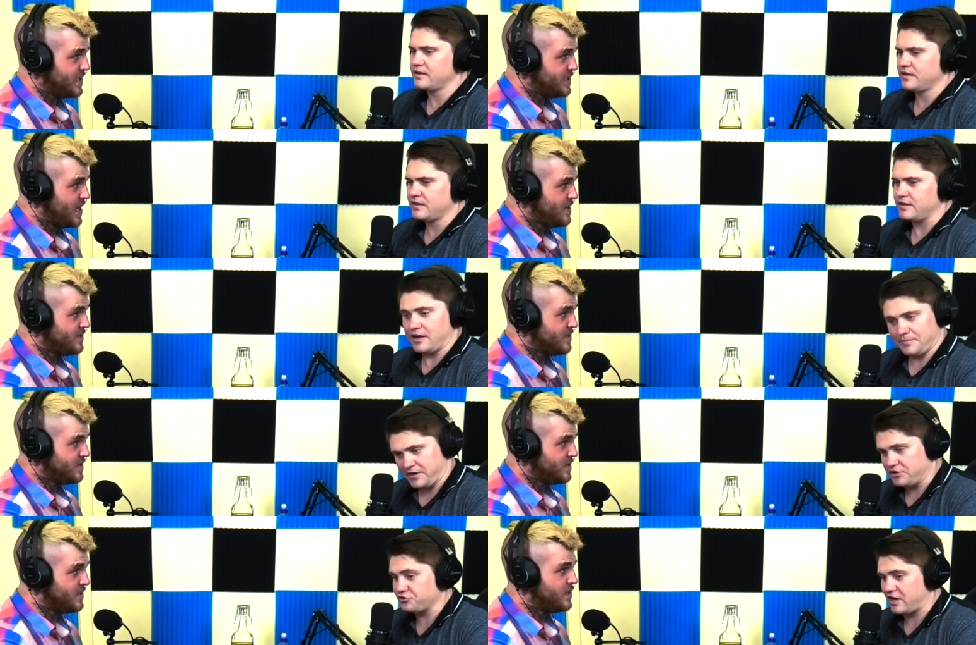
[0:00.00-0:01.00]
Speaker 1: in this. Yes, I'm
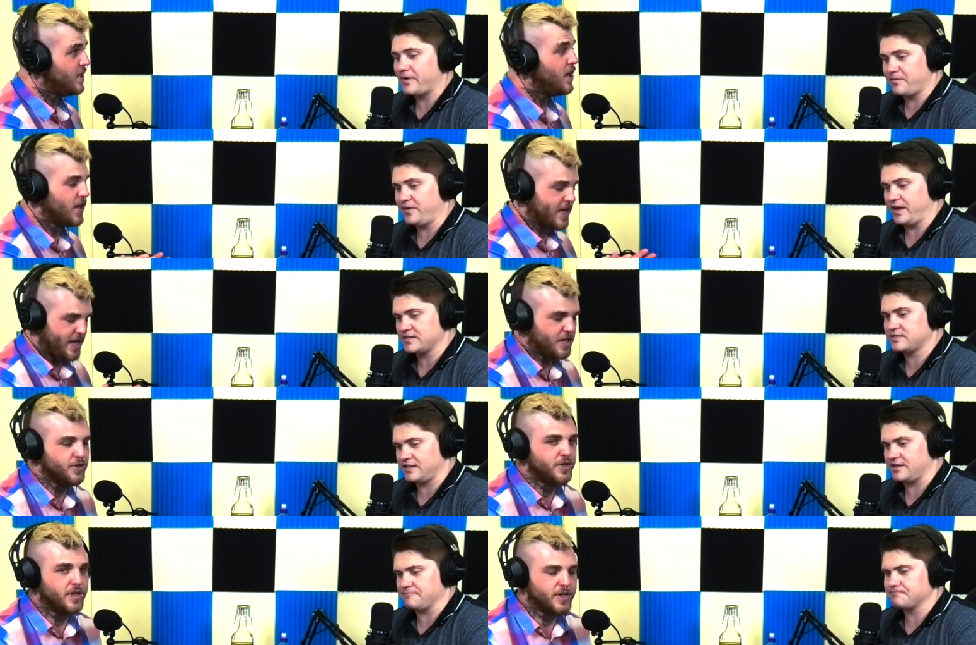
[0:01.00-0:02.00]
going to try my best.
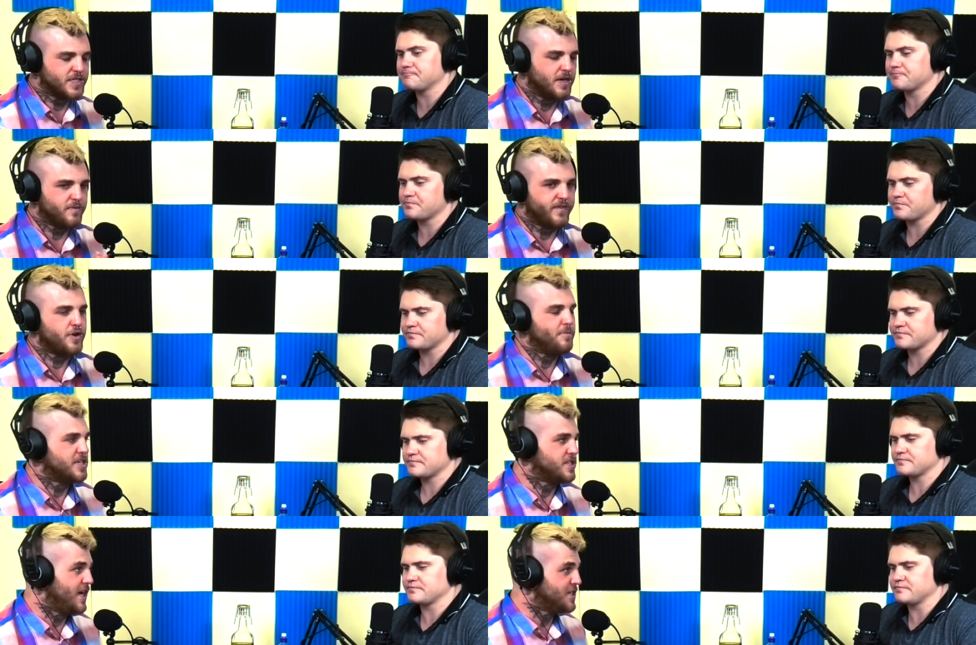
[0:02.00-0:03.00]
Okay, good, because yeah. I'd very
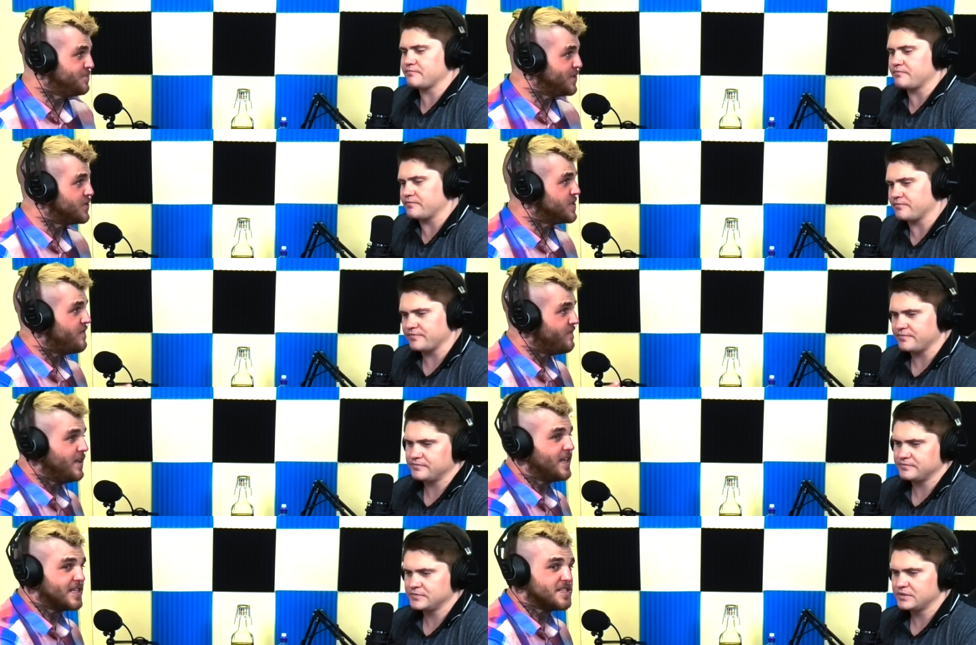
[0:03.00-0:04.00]
much like to, because I feel
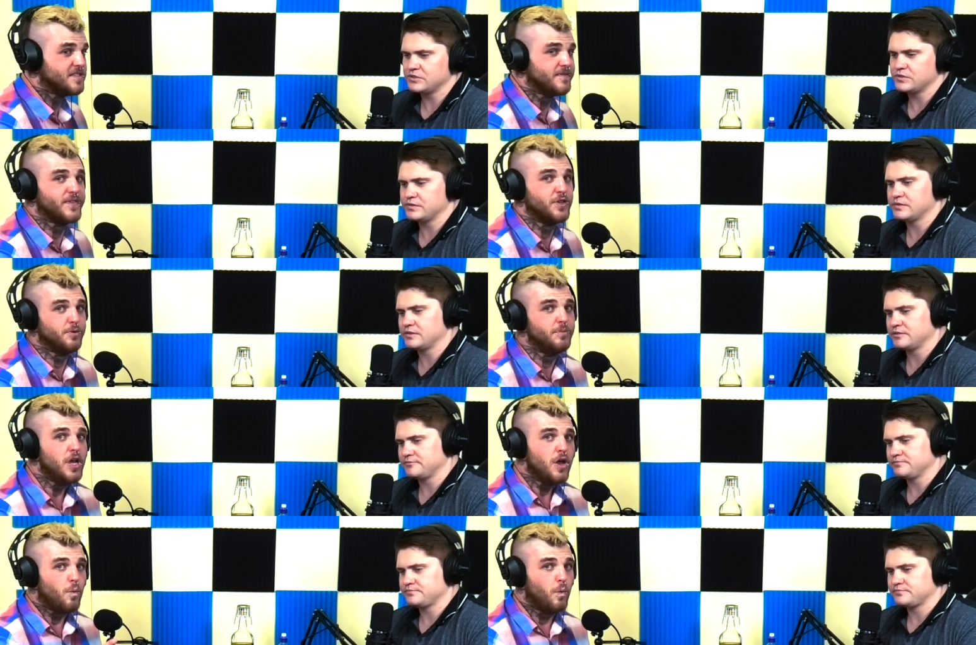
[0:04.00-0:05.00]
like this is a film
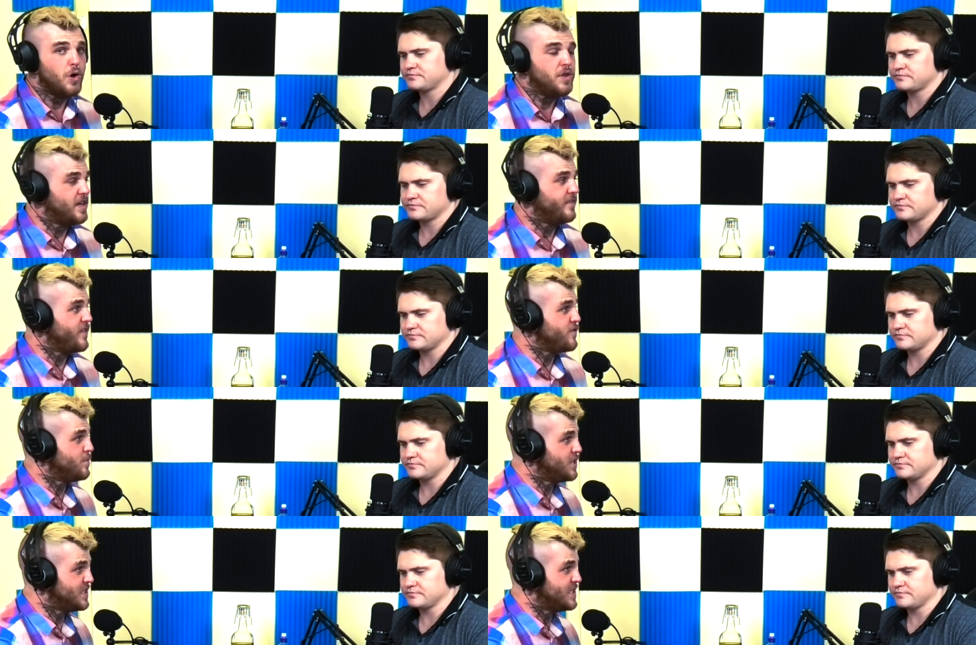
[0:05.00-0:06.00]
worthy of
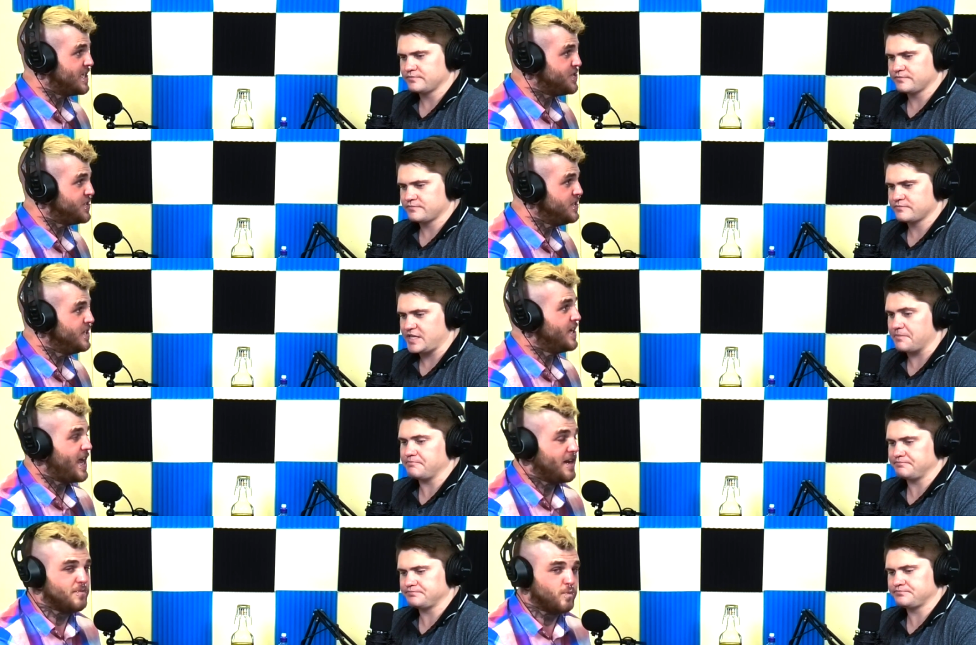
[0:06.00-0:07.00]
everybody's attention. Yep.
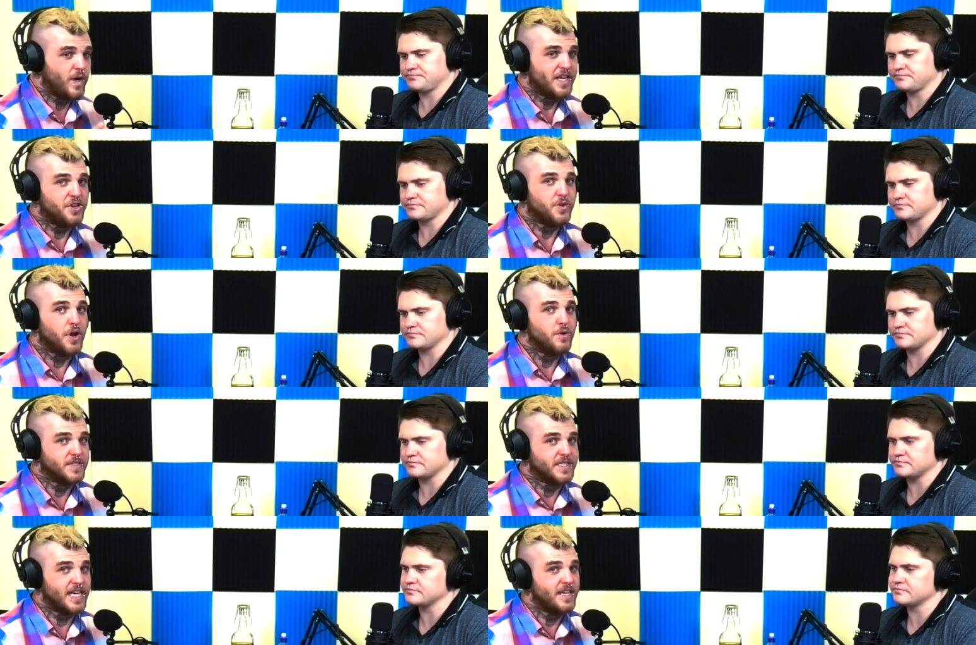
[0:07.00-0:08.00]
And when you go
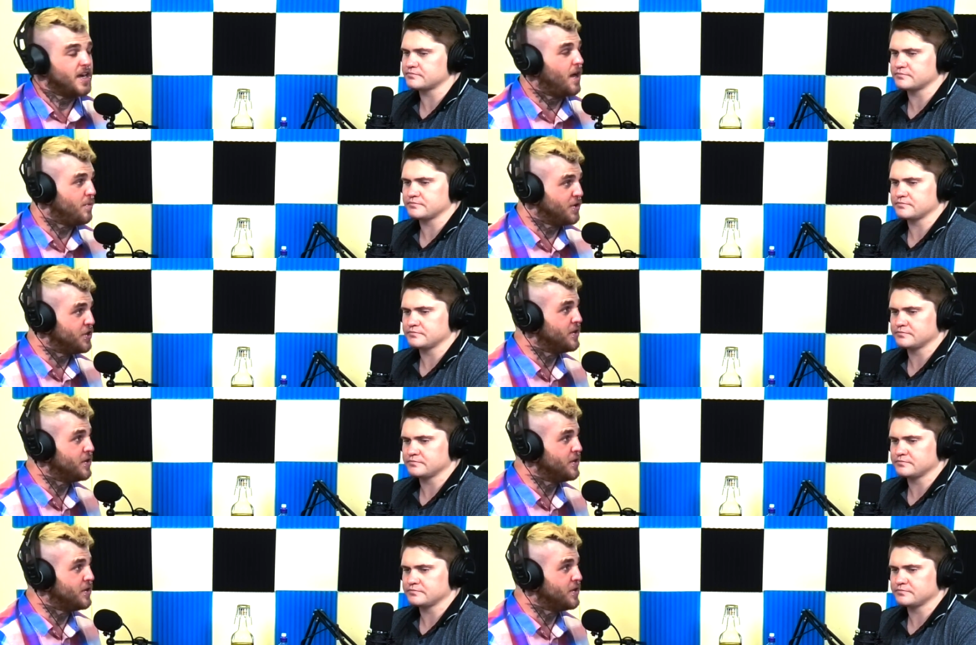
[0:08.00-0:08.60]
to see it, I want